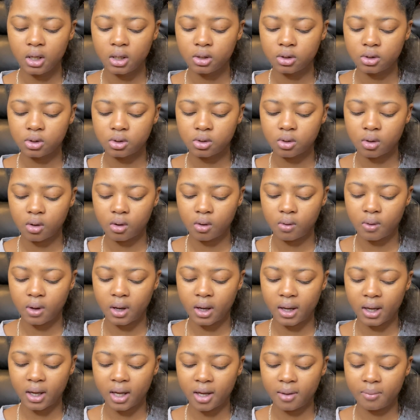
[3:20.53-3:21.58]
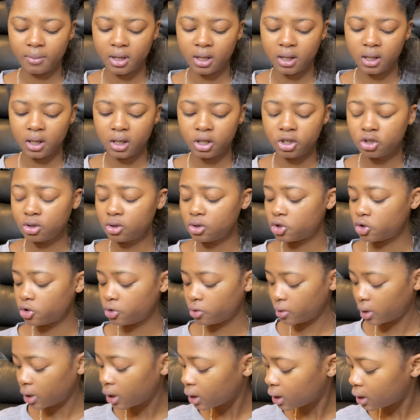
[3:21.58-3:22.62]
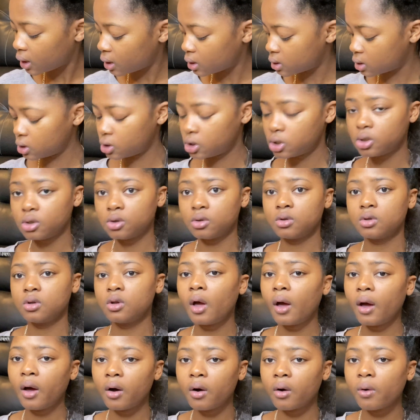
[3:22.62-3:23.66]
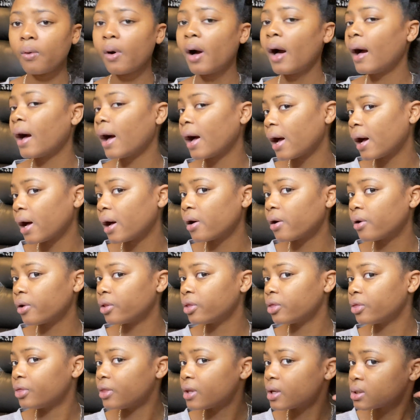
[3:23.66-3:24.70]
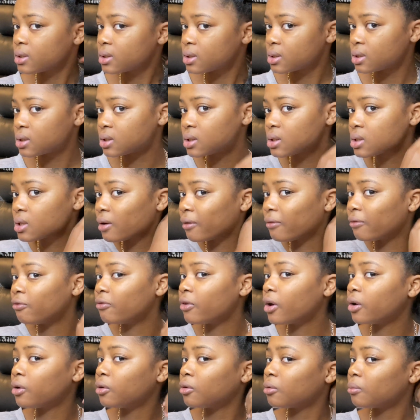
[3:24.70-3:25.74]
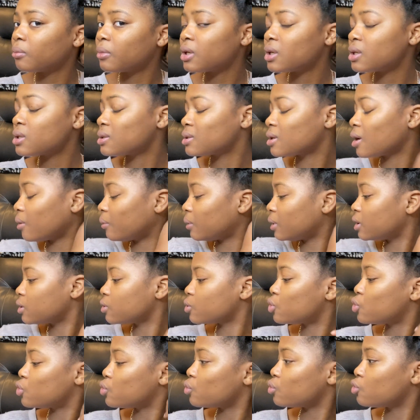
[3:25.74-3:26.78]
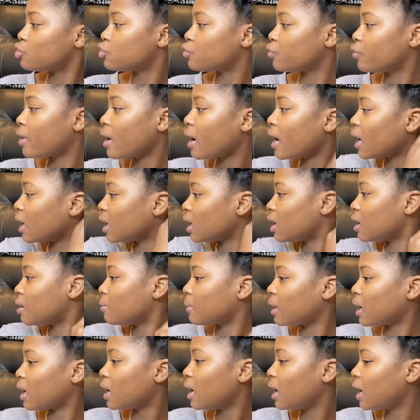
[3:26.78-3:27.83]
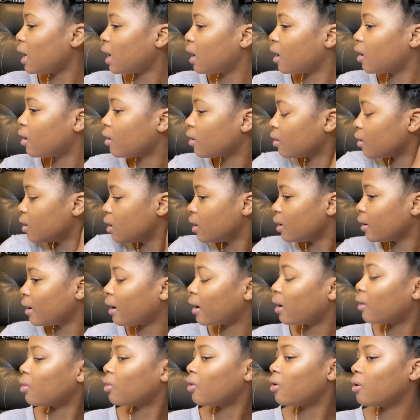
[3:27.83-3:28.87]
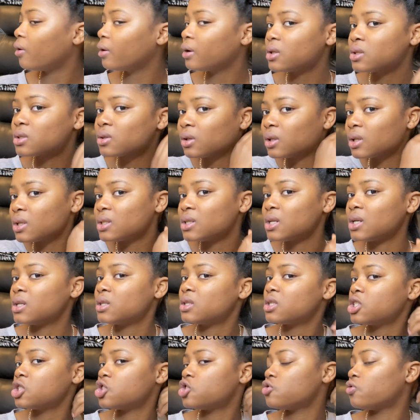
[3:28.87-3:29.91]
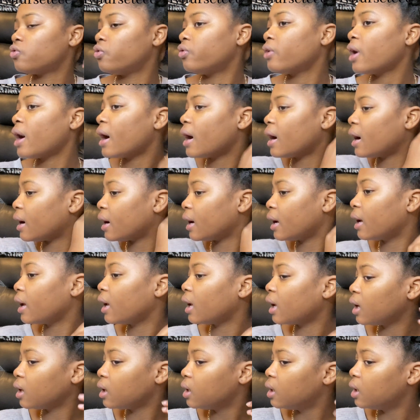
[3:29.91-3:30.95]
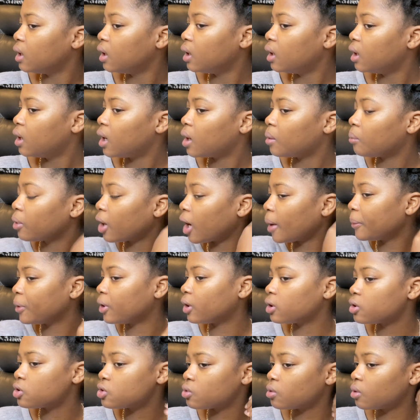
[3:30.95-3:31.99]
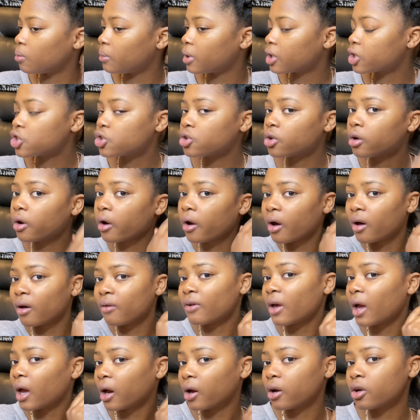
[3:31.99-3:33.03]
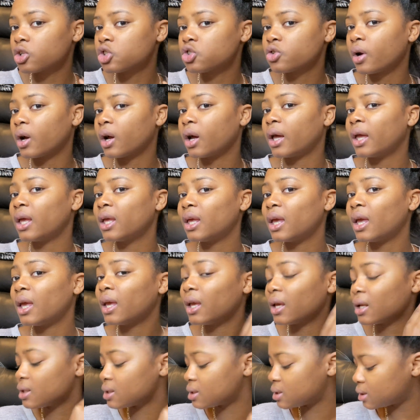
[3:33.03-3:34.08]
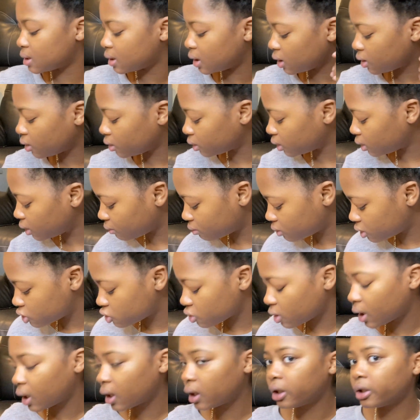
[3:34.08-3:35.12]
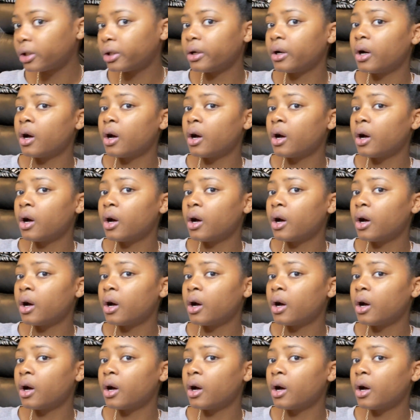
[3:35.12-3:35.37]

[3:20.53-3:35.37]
So I'm intrigued to know how this foam is going to dry in my hair, how long it's going to take to dry. I'm probably going to do a mixture of air drying and sitting underneath the dryer.